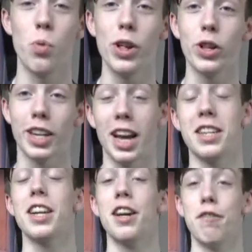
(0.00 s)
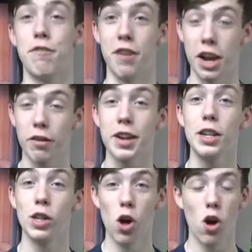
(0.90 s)
will get very
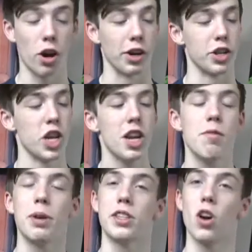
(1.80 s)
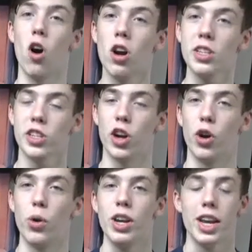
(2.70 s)
large, but it's
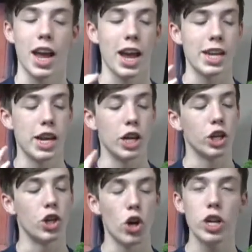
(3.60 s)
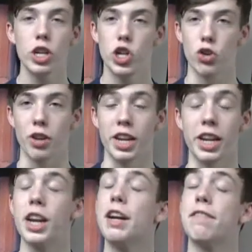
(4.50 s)
also a good
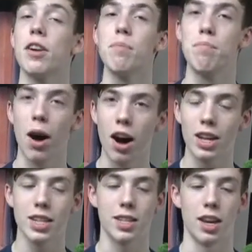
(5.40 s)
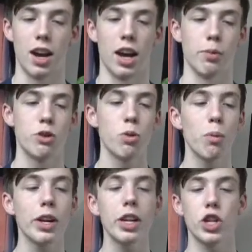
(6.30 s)
tree for bonsai, which is
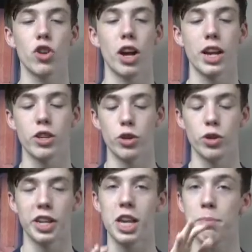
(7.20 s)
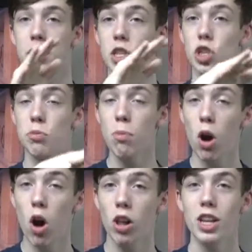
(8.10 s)
what we're going to try and do to keep it
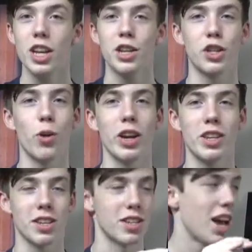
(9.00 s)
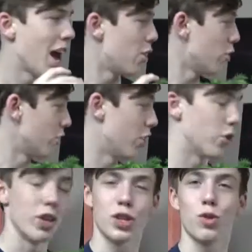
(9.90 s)
small so it doesn't
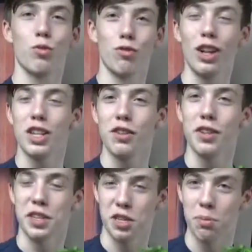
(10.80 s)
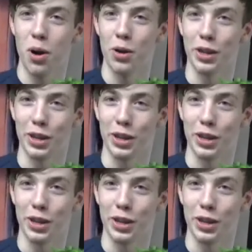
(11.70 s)
outgrow this relatively small